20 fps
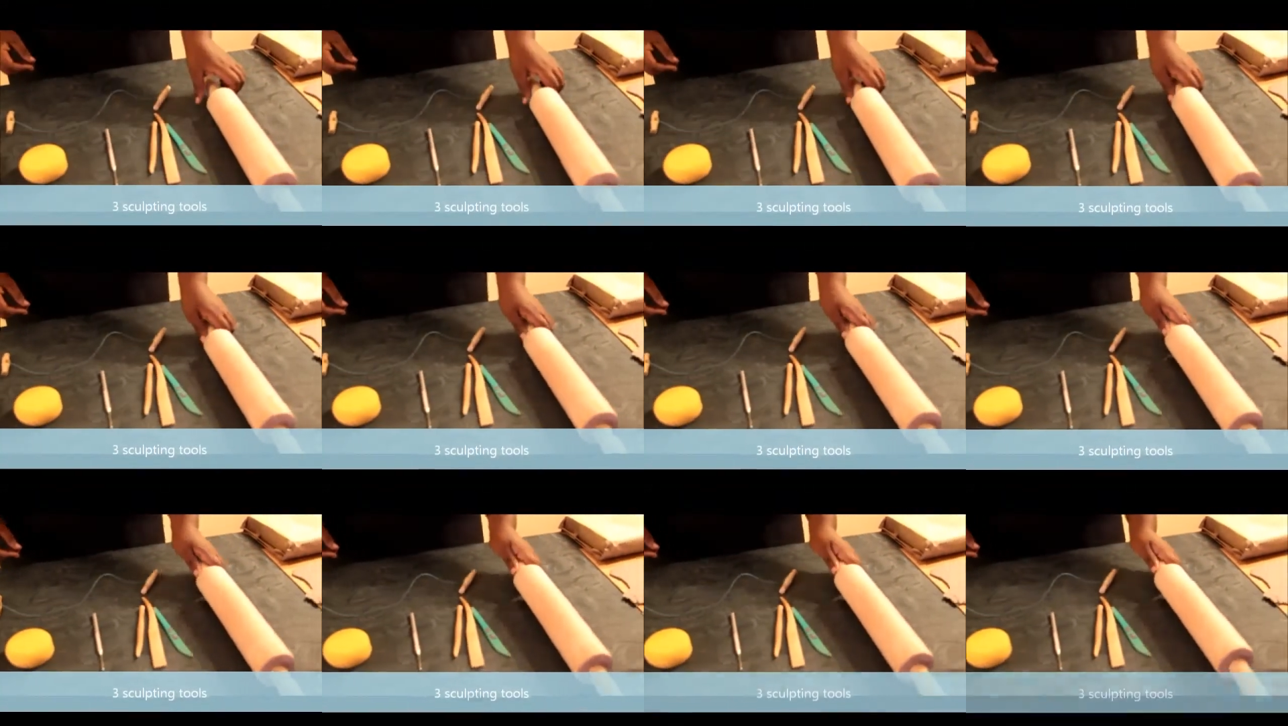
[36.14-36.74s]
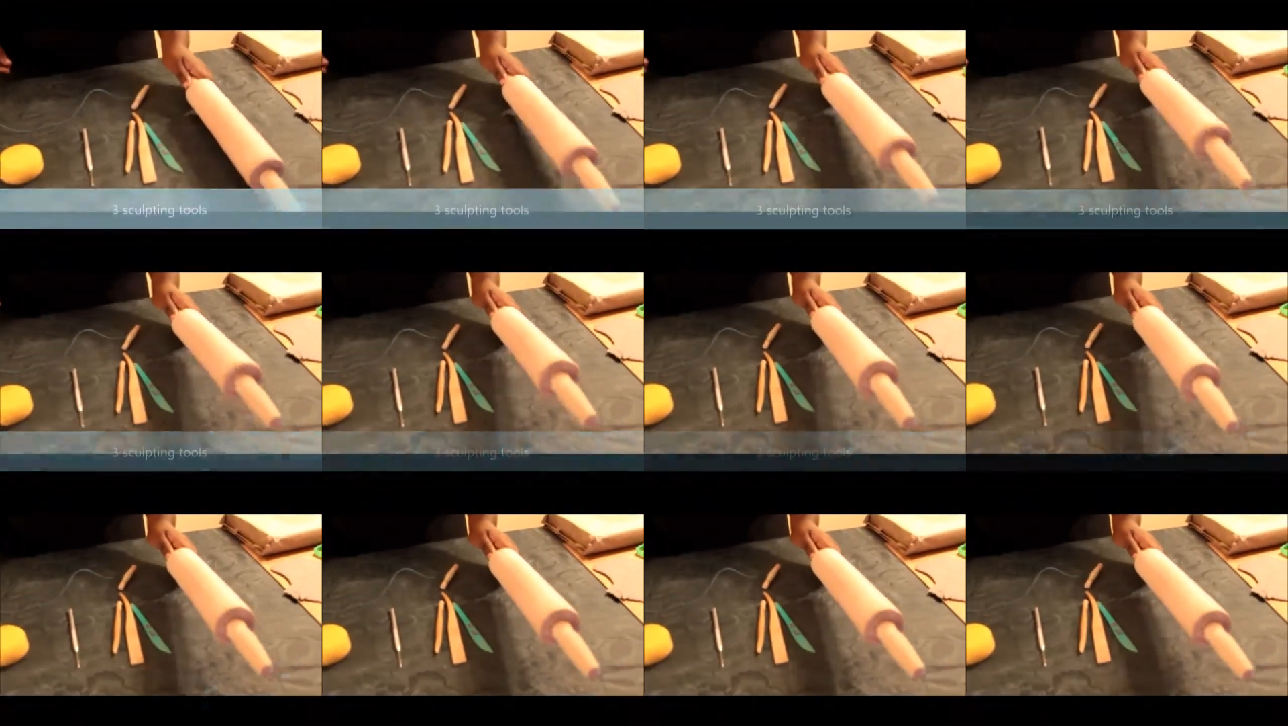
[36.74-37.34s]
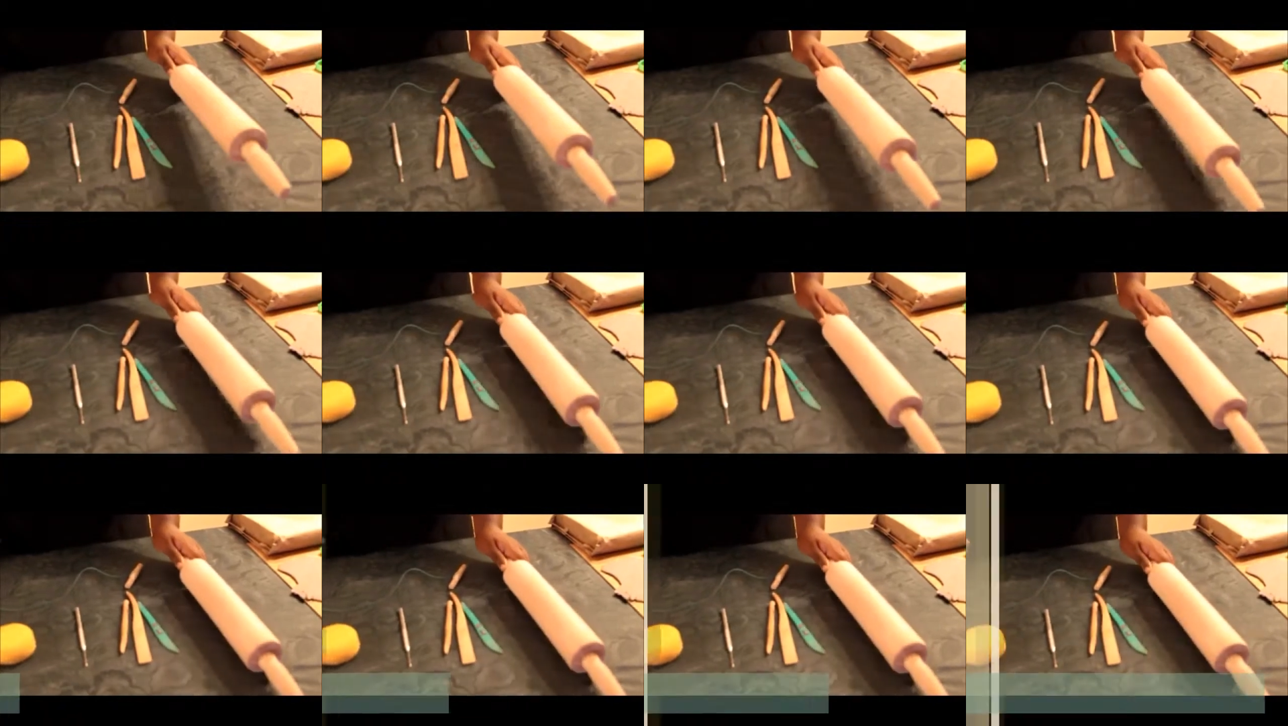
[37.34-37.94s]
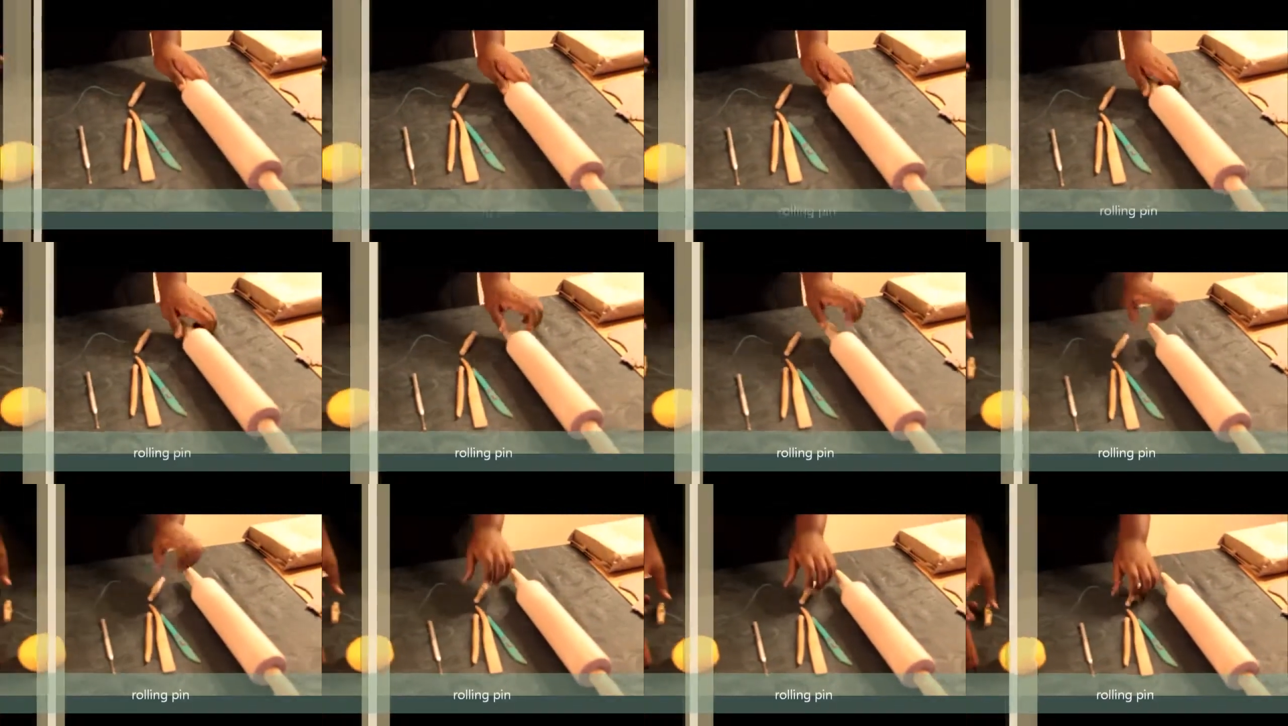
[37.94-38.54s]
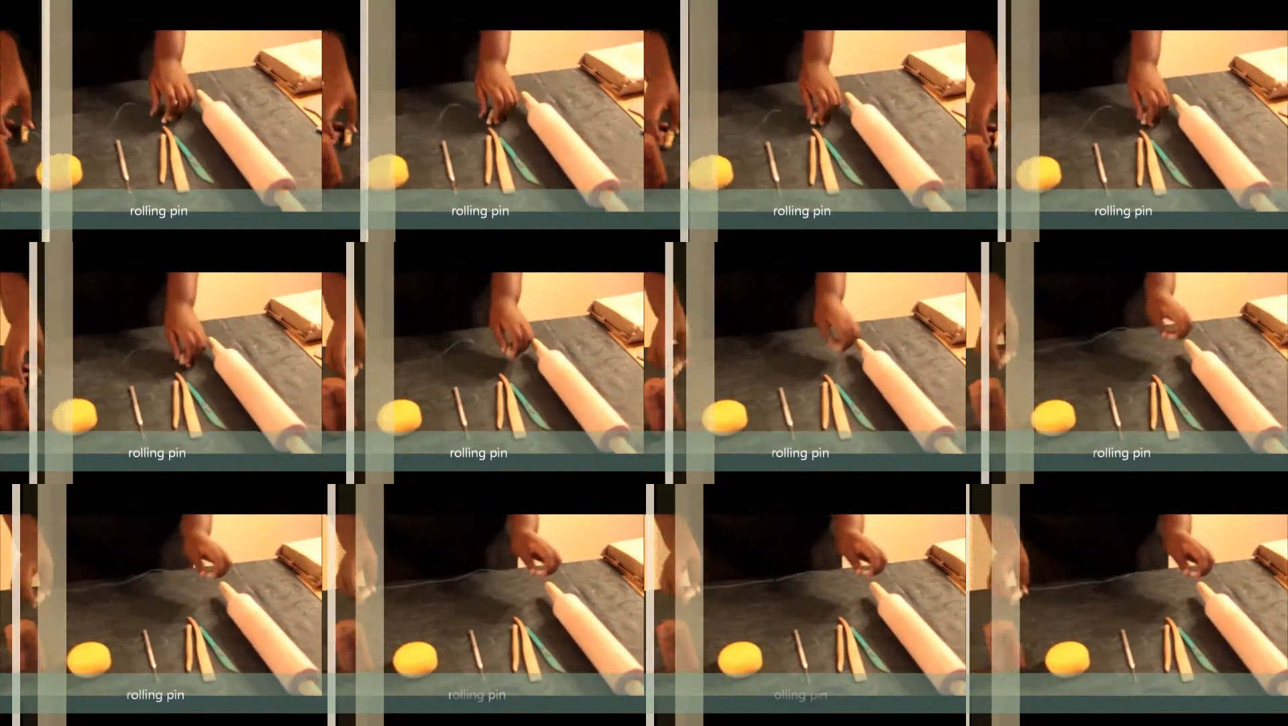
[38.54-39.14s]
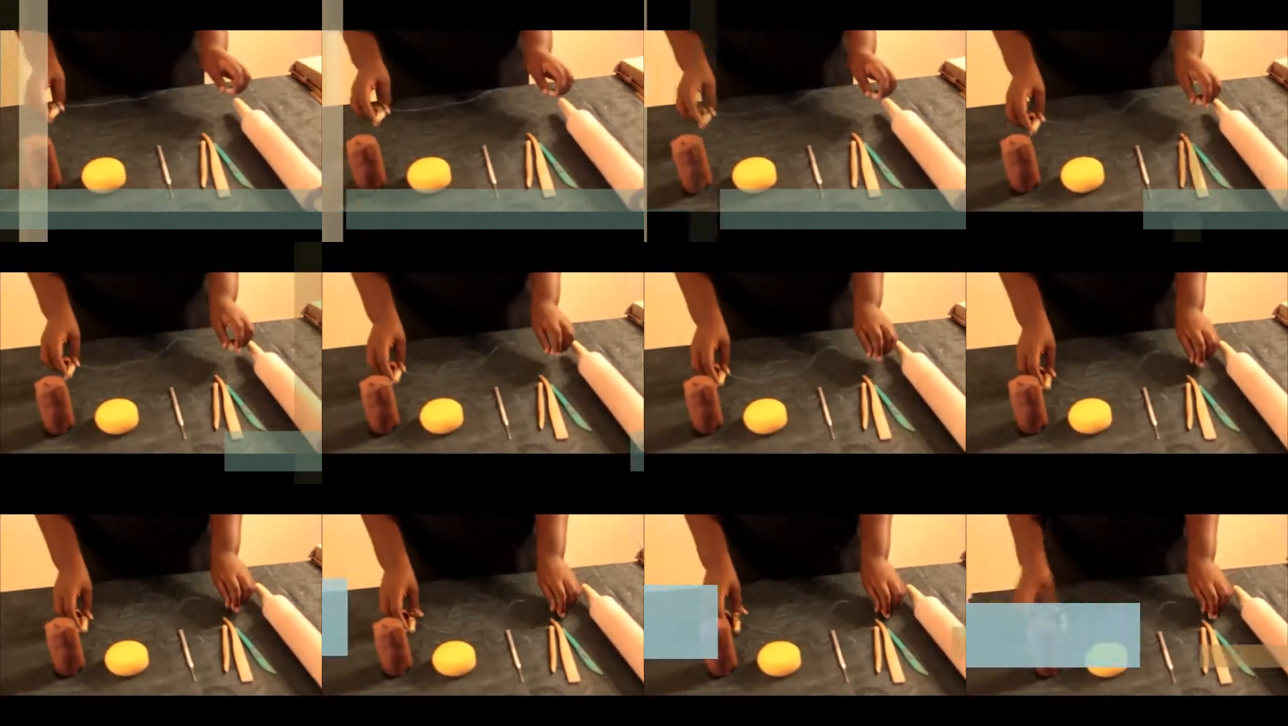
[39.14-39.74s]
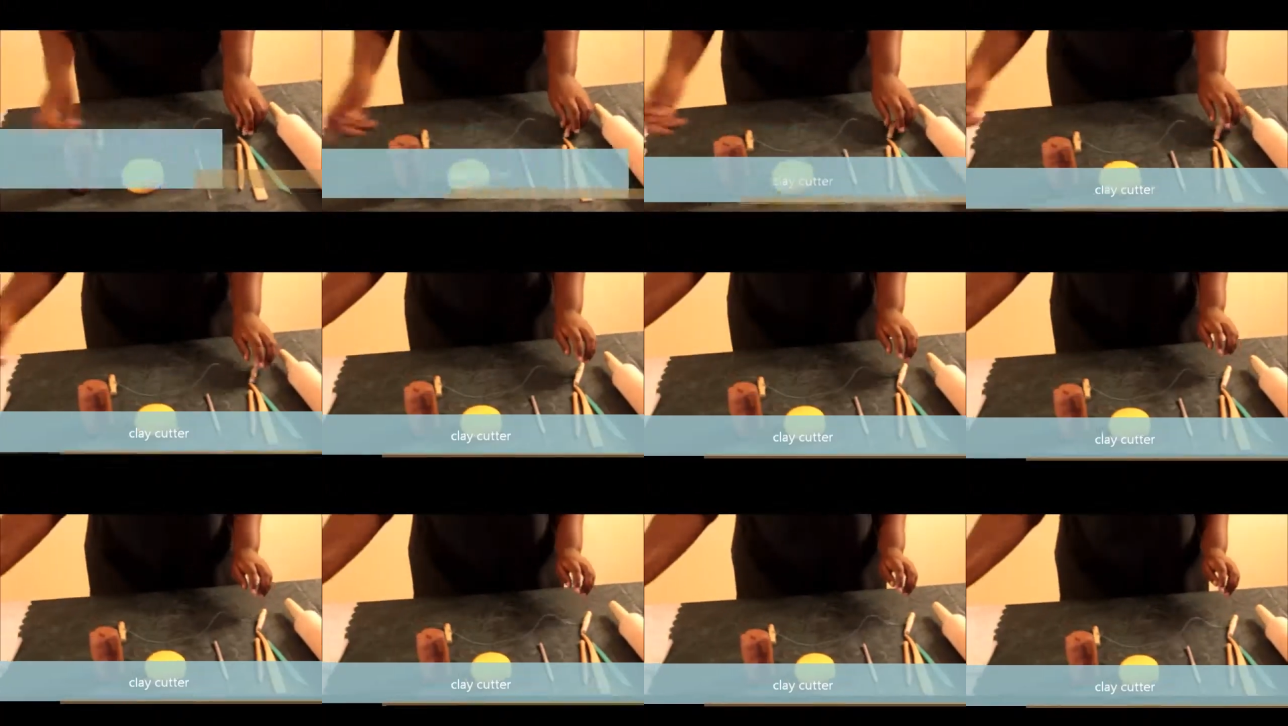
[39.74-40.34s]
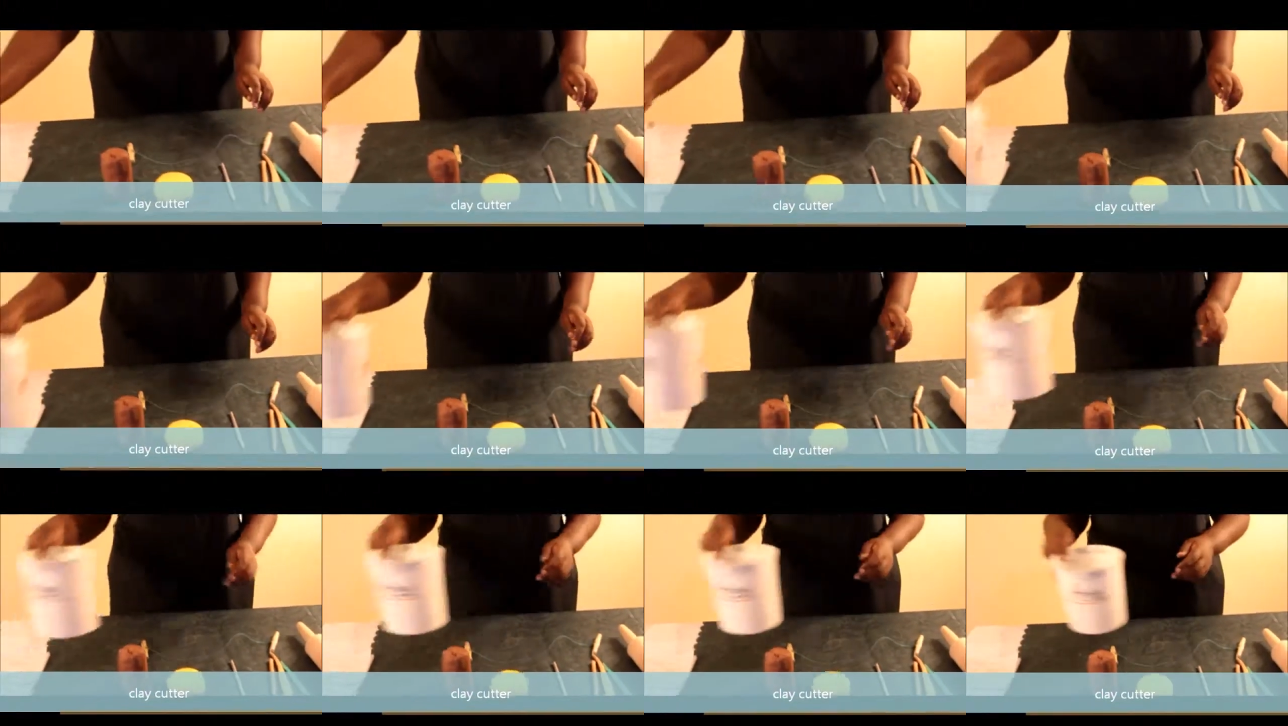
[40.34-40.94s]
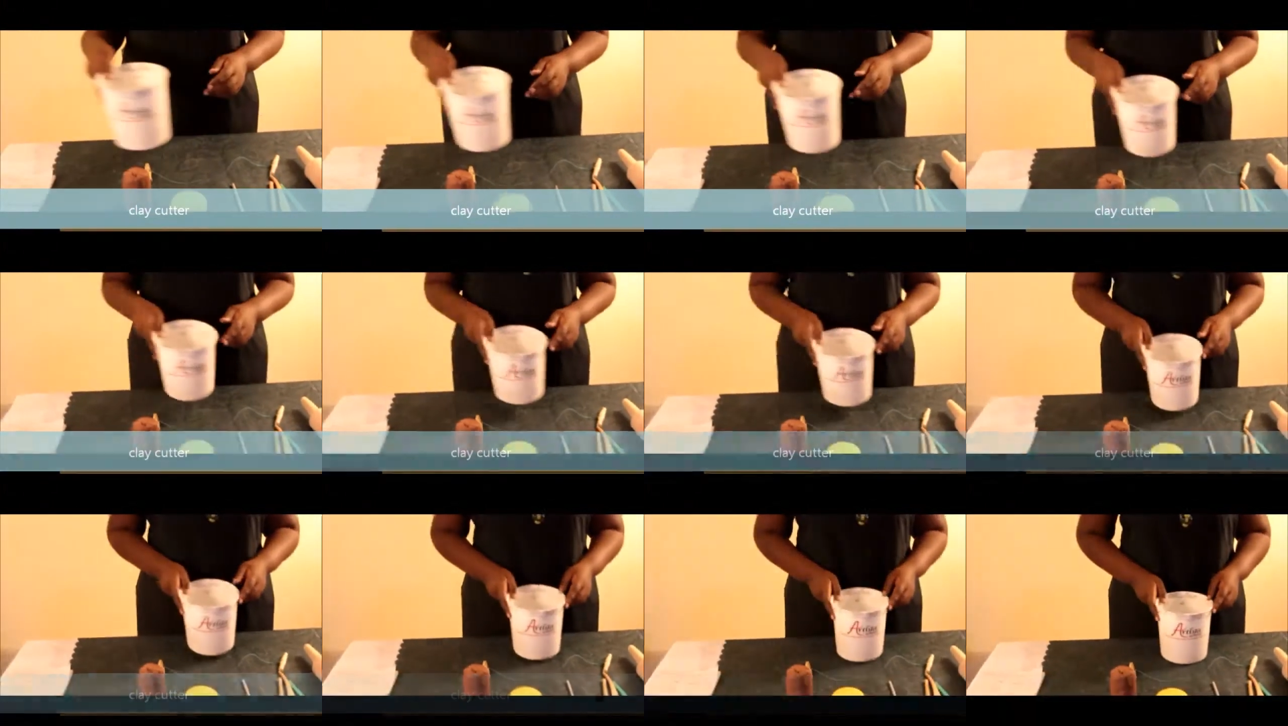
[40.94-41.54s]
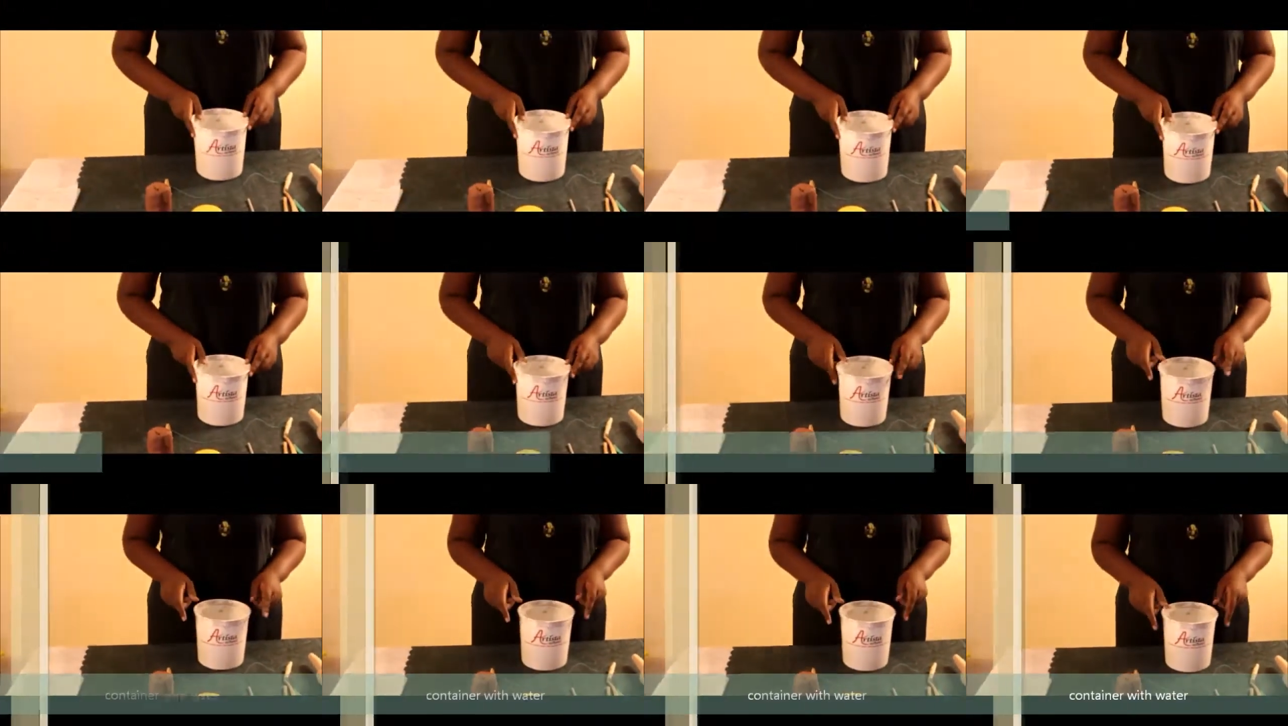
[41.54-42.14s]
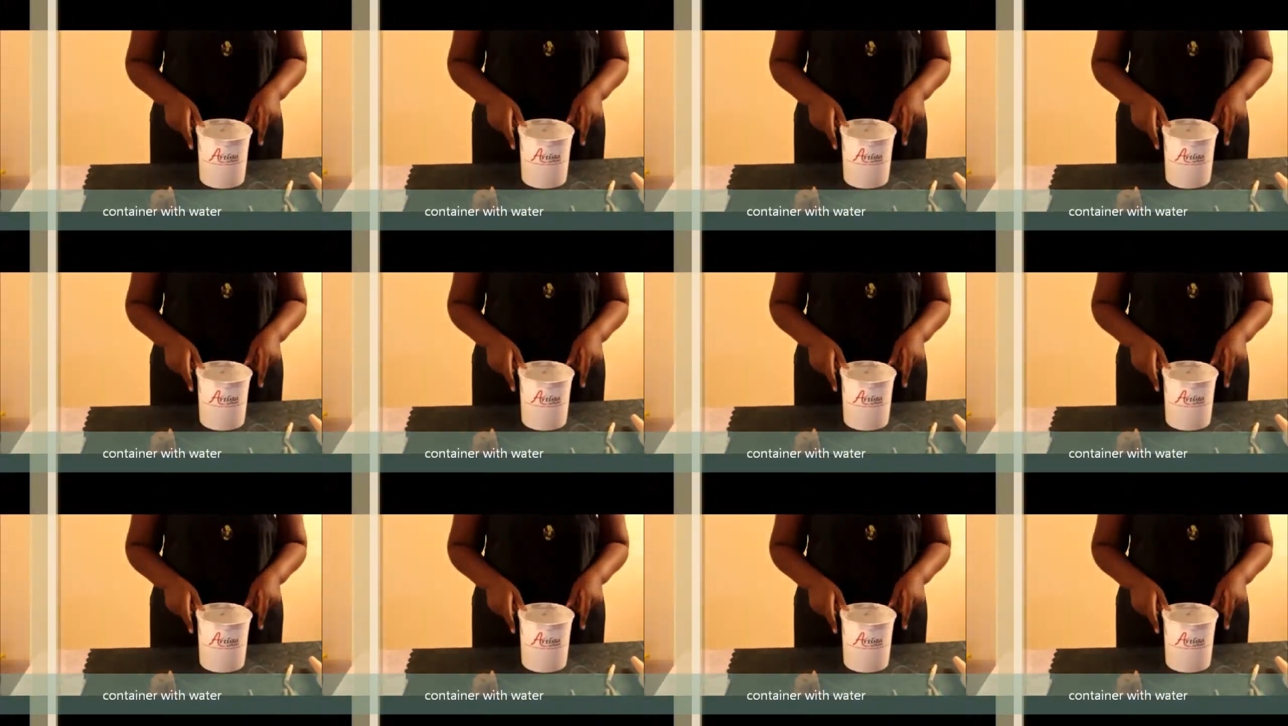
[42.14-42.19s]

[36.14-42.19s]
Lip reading: Nobody's mouth can be seen.